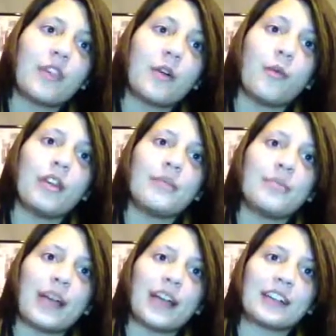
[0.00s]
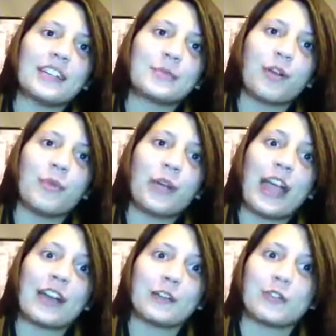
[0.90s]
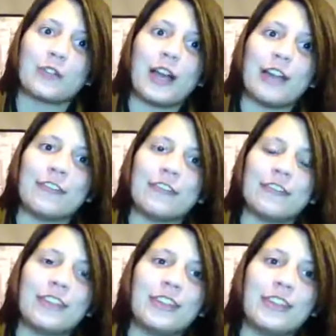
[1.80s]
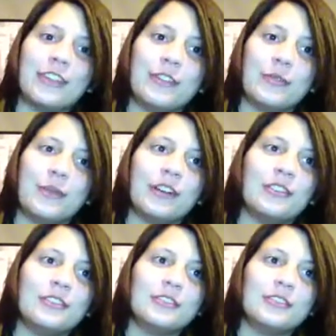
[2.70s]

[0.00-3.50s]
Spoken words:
What impact has Broadway had on your life? Well,